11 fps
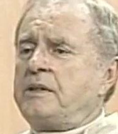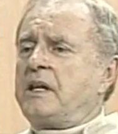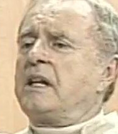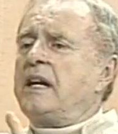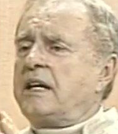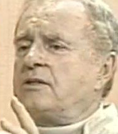with the
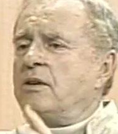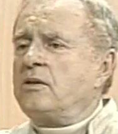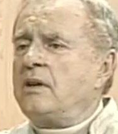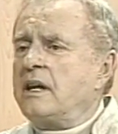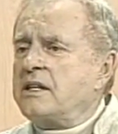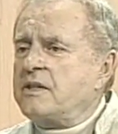
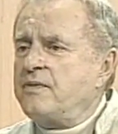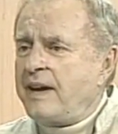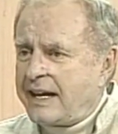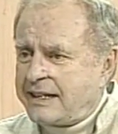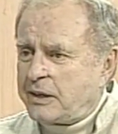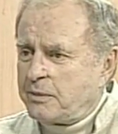Electrolux
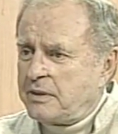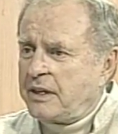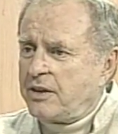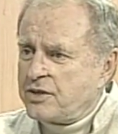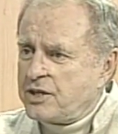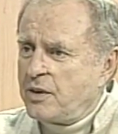vacuum
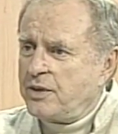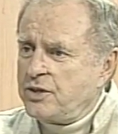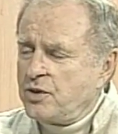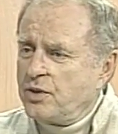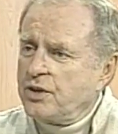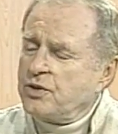cleaners going
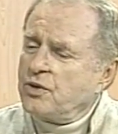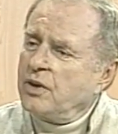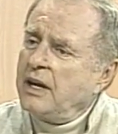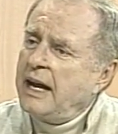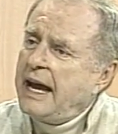door to door.